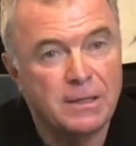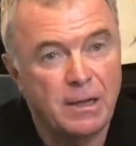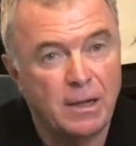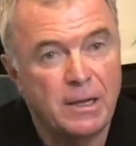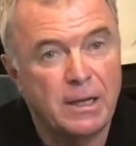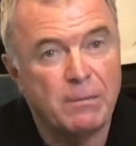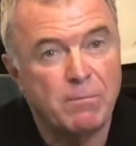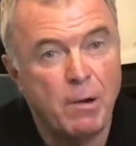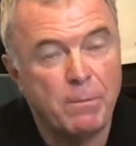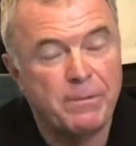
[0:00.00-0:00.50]

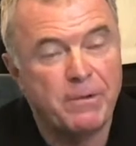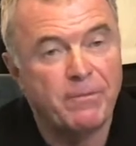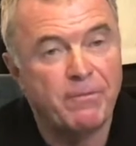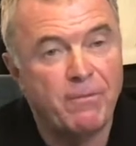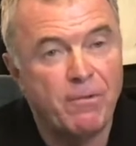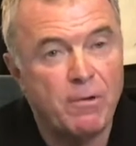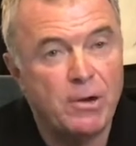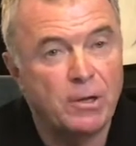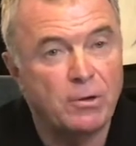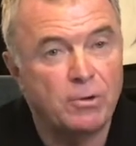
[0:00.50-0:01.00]
it might be a
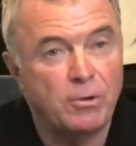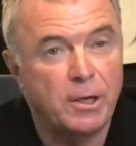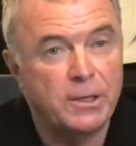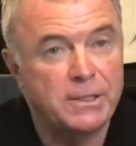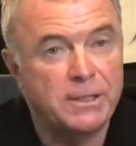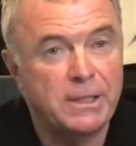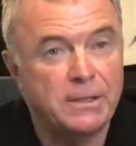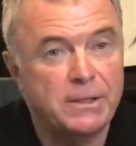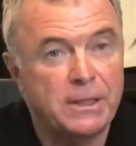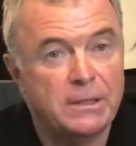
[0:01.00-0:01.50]
very good
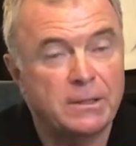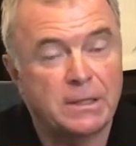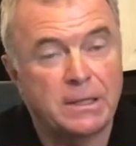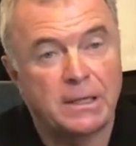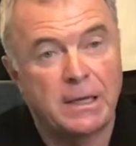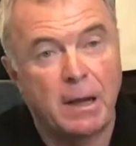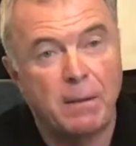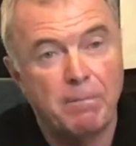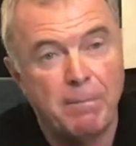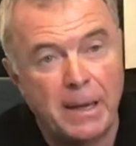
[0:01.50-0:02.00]
idea then to
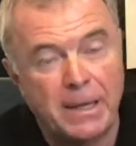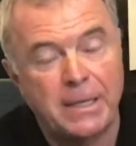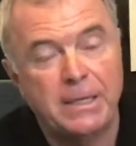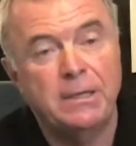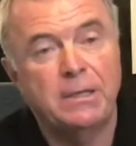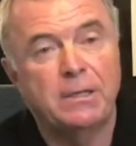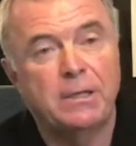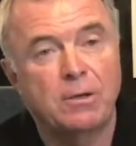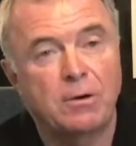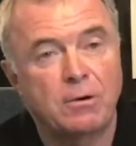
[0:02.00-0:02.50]
come back
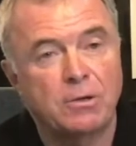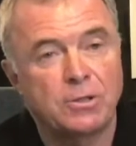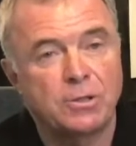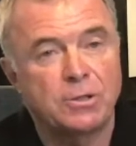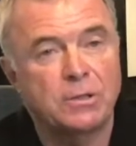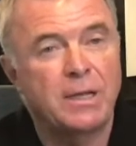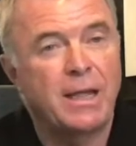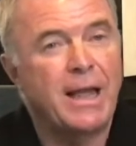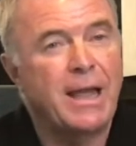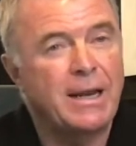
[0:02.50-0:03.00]
into the
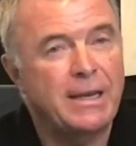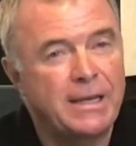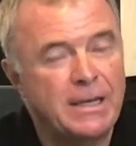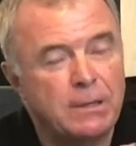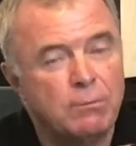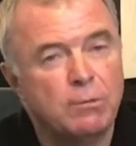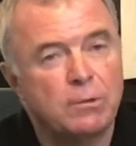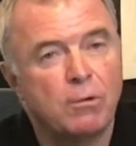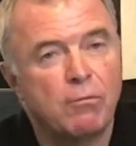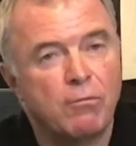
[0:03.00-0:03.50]
auction and
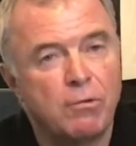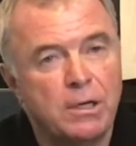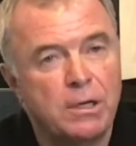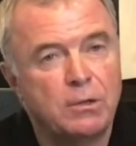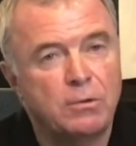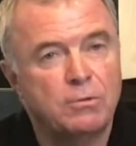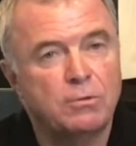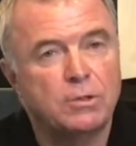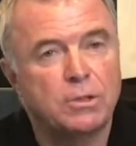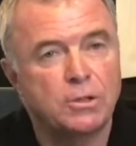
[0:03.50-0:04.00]
hit them with a
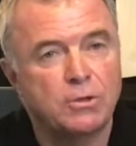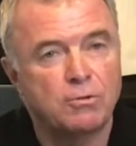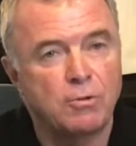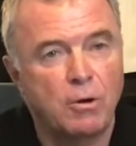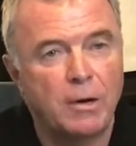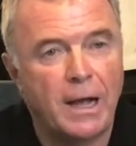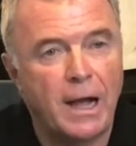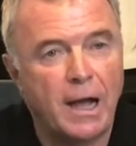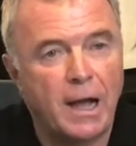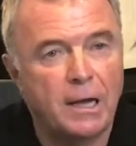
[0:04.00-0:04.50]
really good,
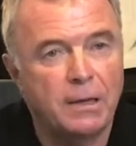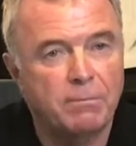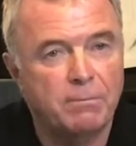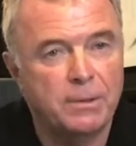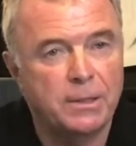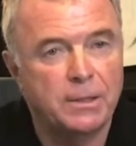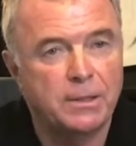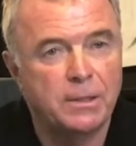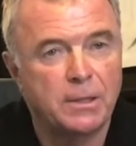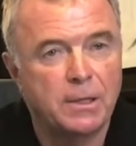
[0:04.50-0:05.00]
strong,
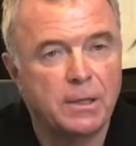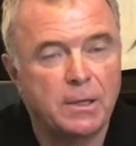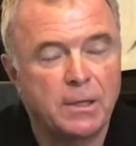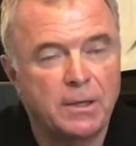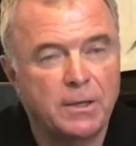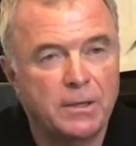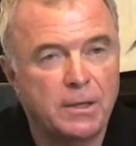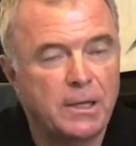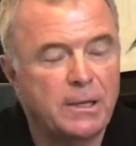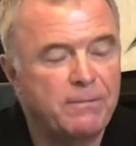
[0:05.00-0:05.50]
hard bid.
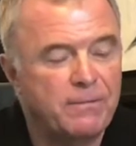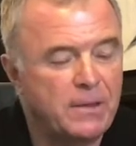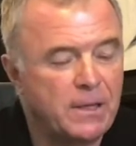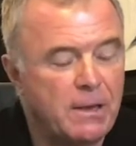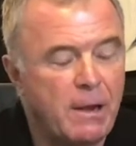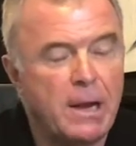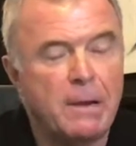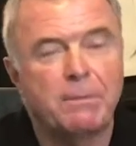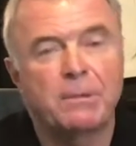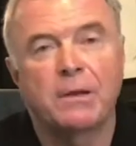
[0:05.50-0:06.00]
If
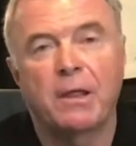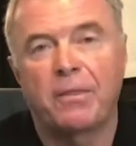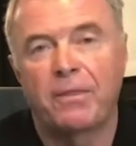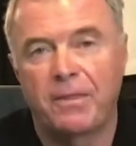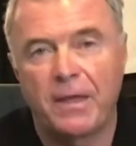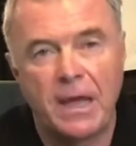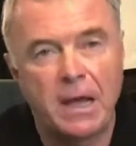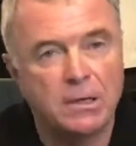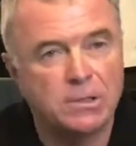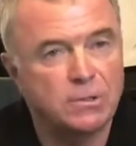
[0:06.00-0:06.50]
they're going up in
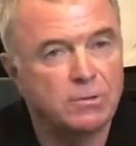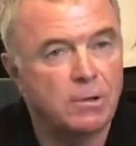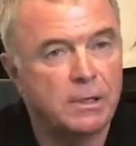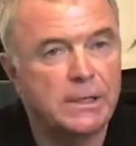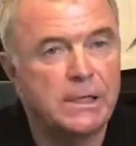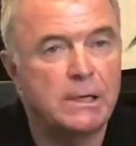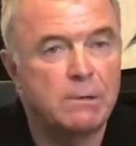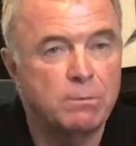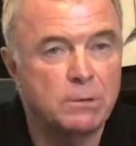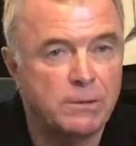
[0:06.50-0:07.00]

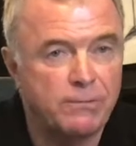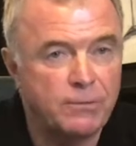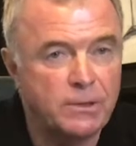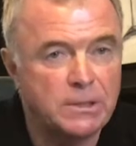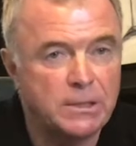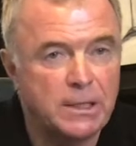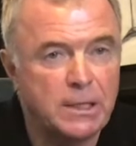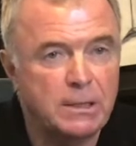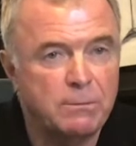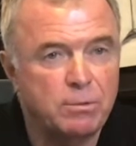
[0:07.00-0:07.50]
$1,000 increments, for
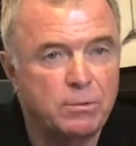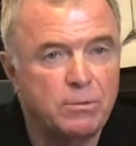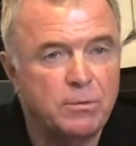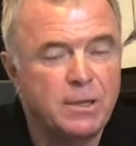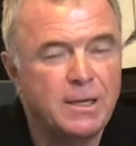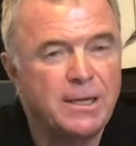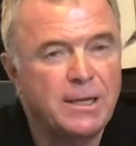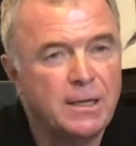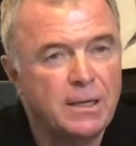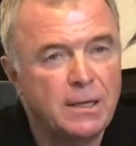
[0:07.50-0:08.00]
example,
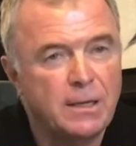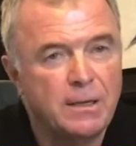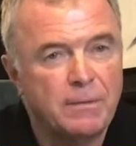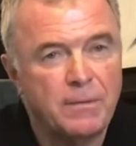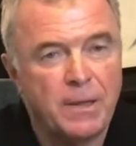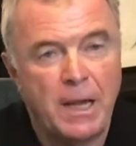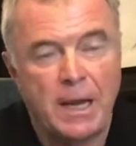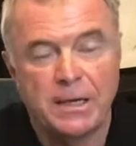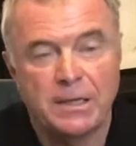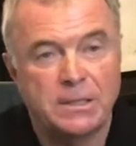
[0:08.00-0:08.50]

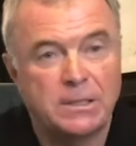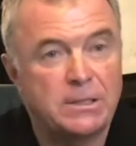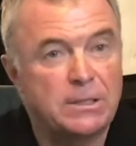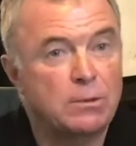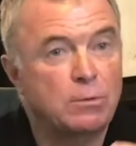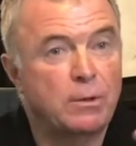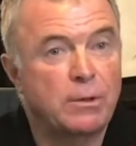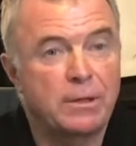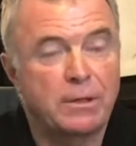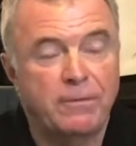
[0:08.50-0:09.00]
and it's
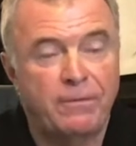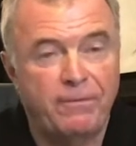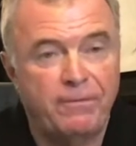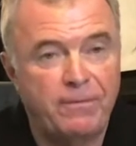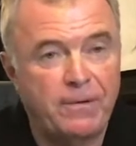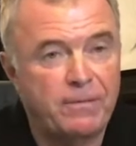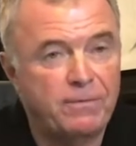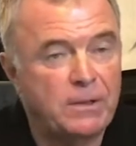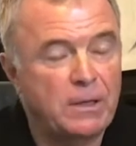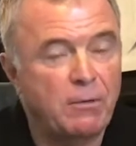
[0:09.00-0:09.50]
still within
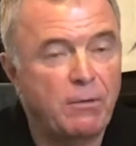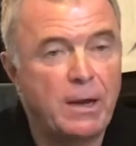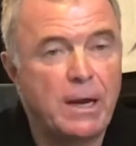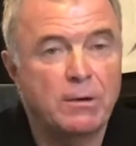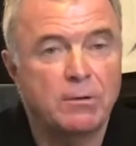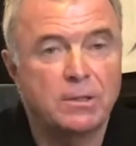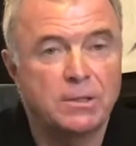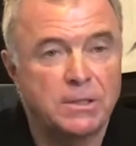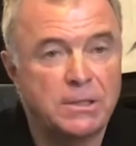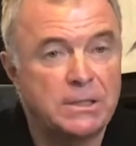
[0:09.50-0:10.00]
50
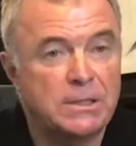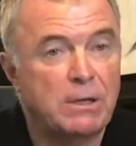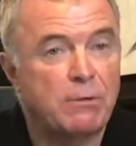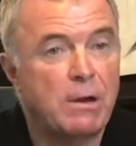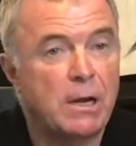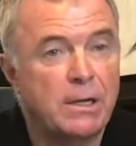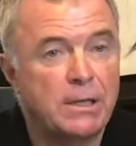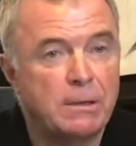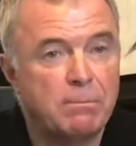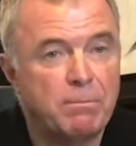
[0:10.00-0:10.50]
grand or 60
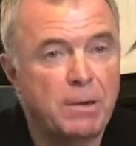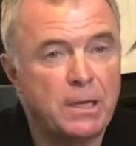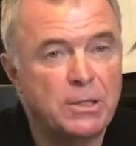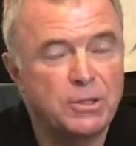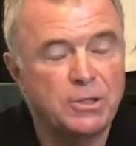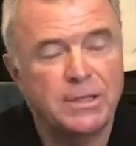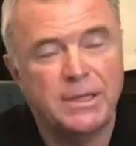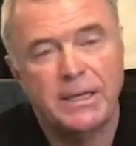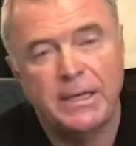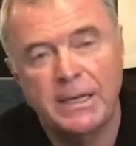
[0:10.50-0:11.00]
grand of your
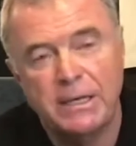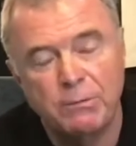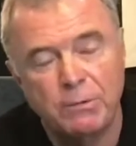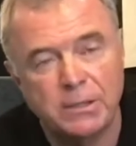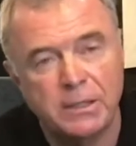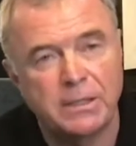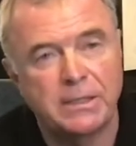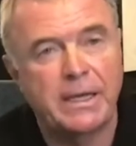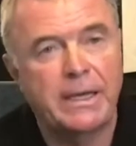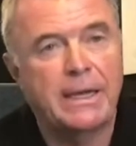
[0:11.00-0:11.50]
budget, hit them
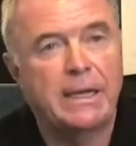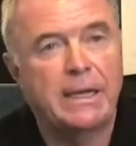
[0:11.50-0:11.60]
with a